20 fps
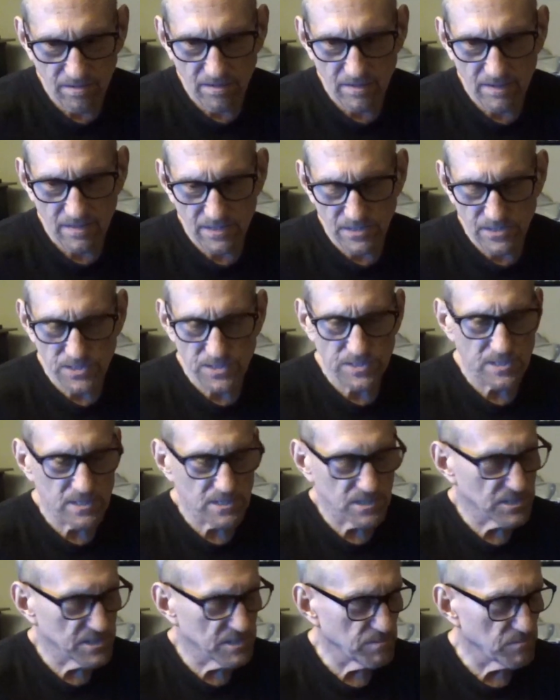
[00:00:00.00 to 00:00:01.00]
gets us
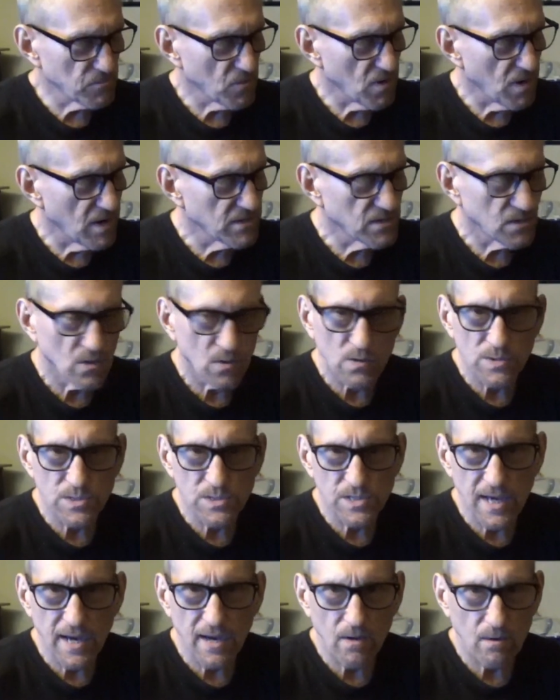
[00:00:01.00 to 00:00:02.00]
into some tritone
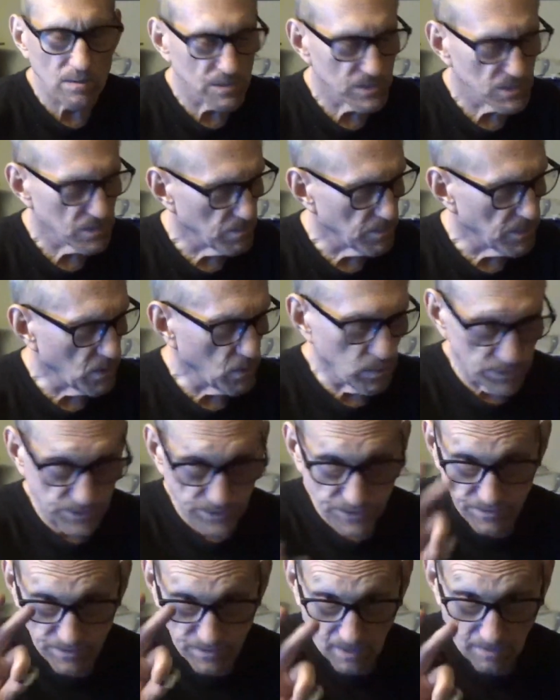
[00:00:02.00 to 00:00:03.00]
sounds, but
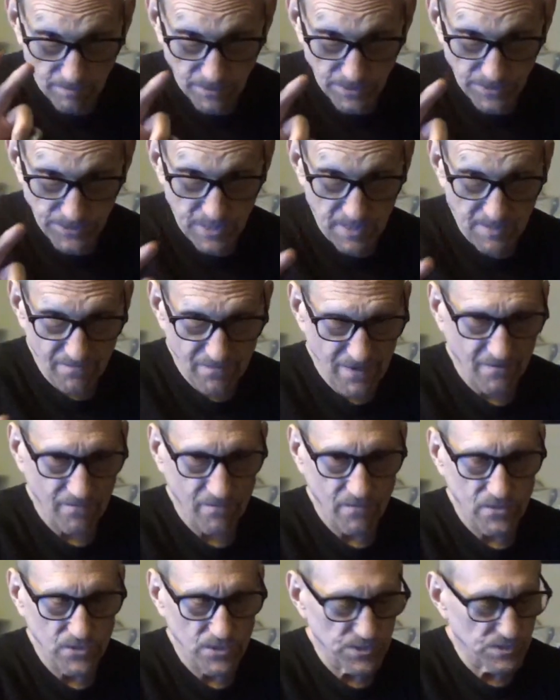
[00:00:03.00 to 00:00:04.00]
I'm going to save that
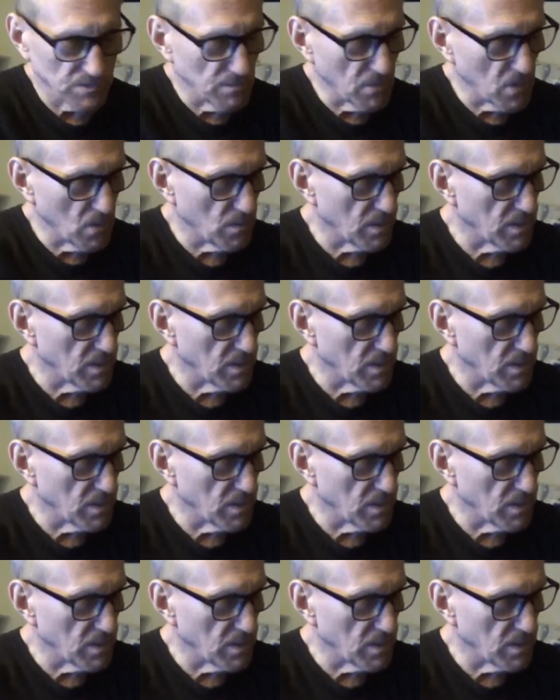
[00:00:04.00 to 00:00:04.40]
for just a moment